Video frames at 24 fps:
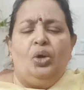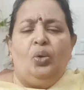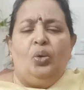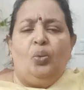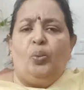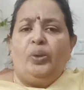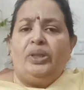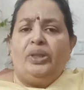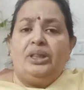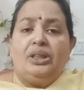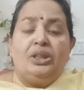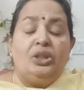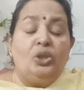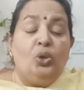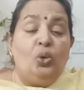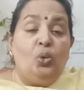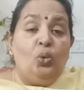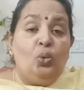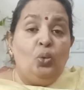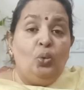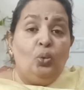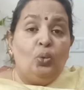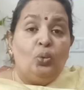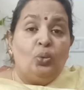with
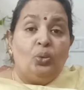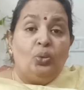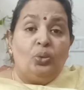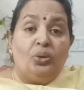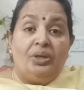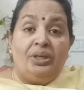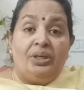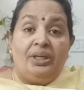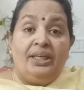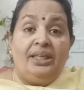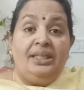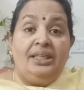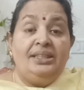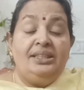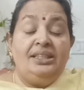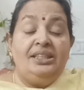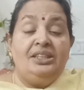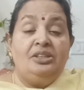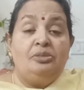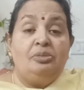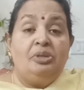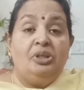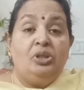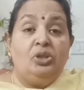no
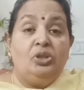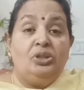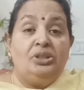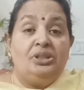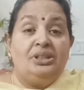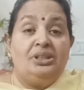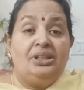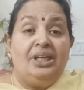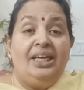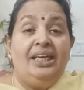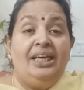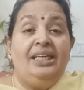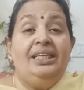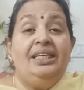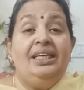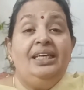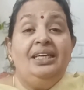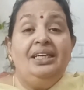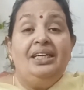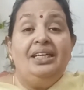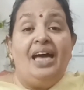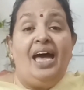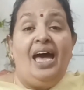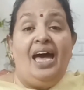reasons, because
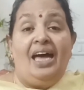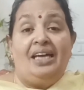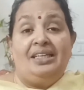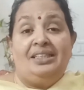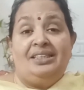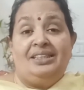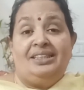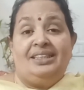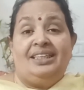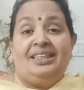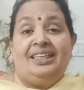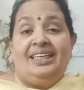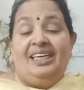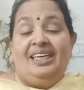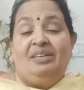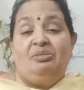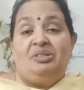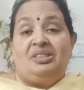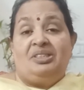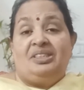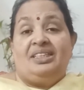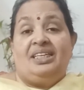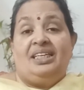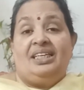inner heart
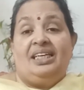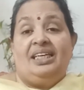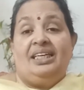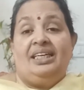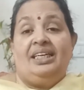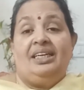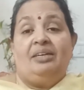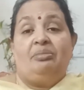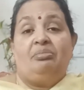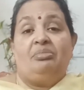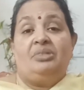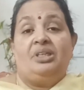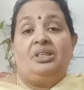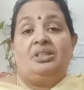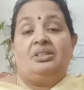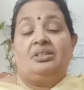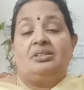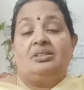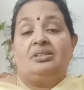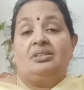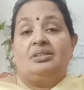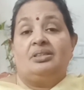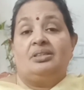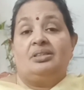keeps telling him
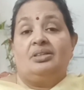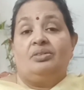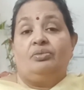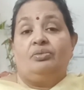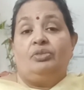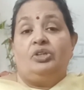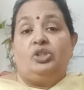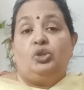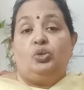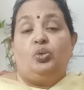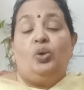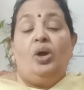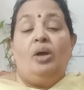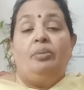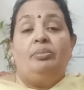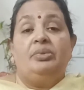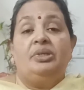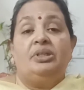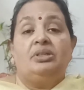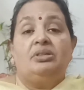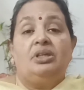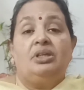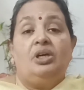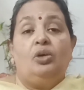that
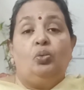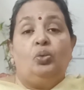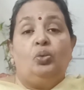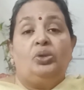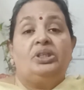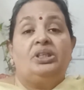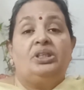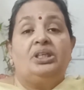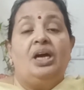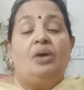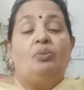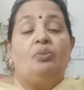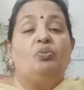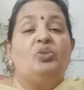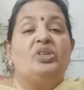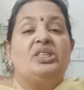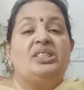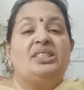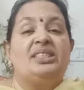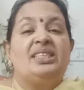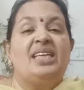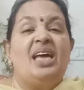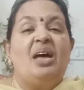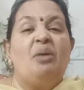Vishwamitra would come
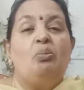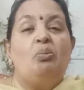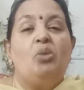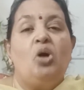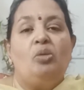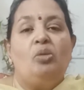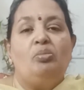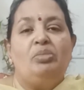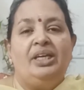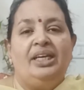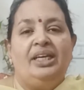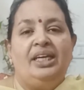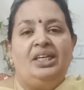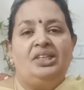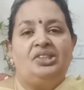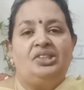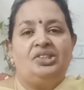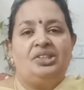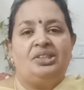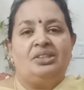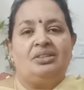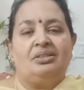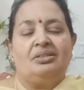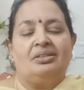with some
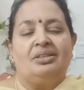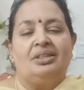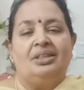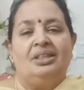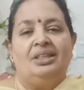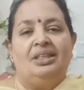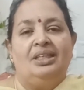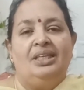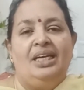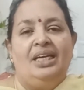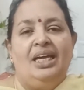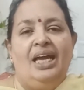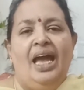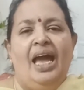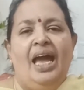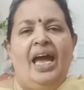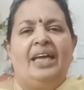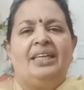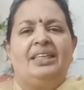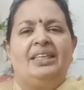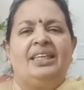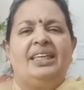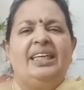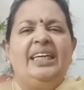obligation
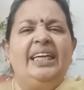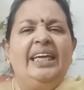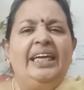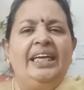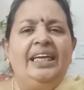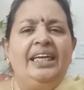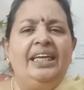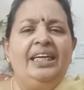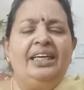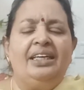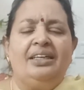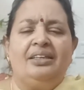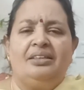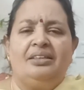and he